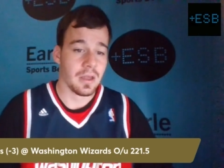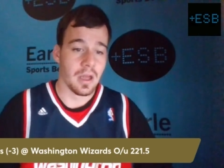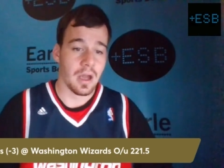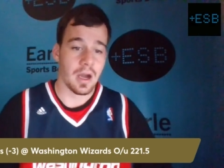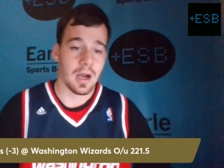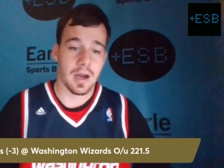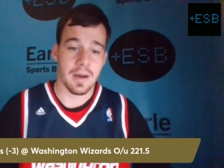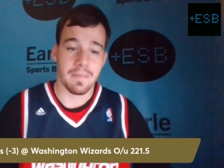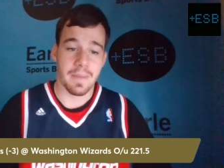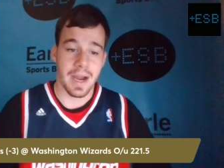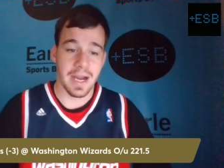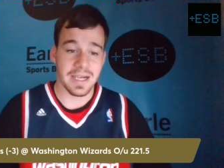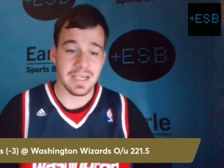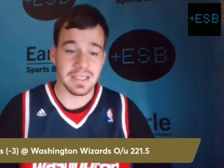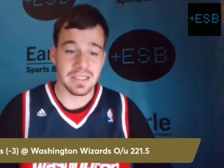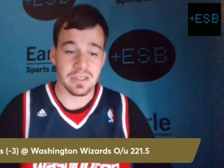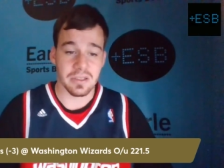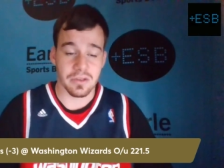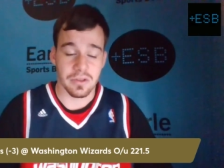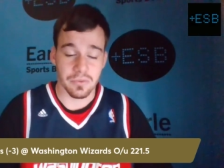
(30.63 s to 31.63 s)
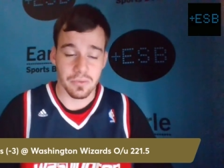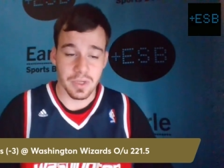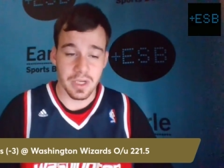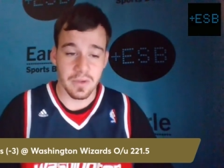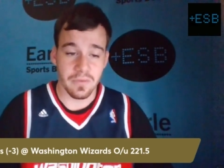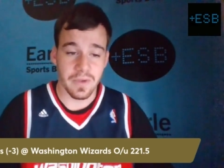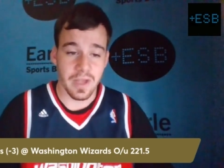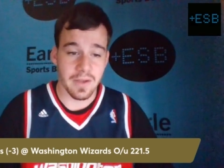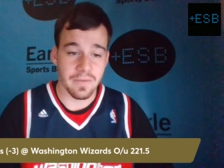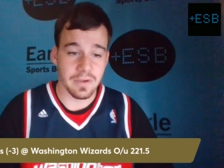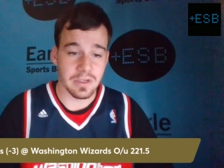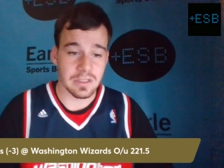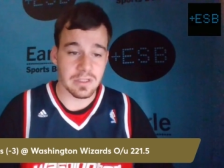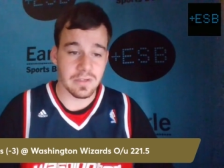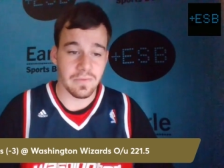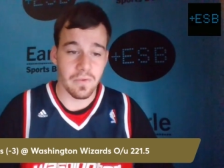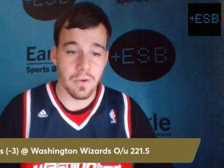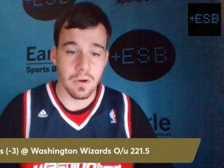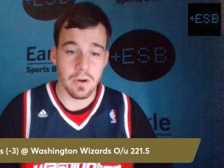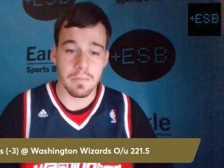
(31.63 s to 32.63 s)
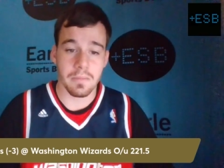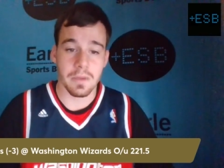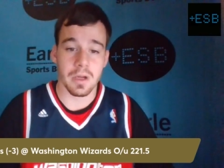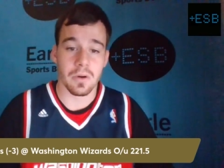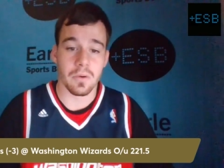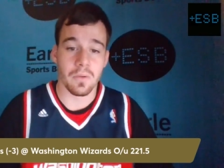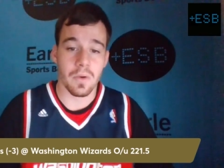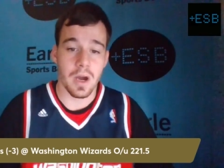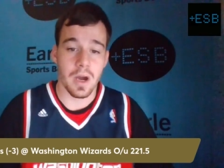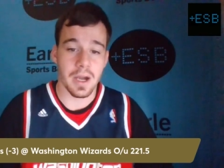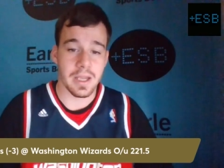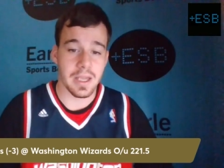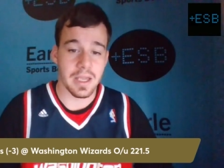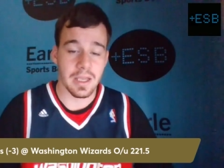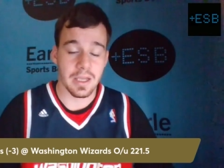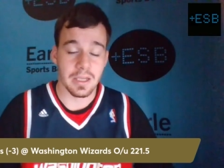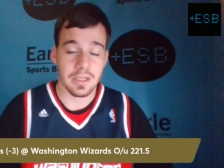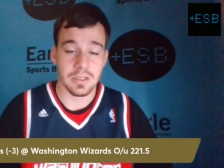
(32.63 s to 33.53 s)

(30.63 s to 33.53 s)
-3 favorites for Milwaukee,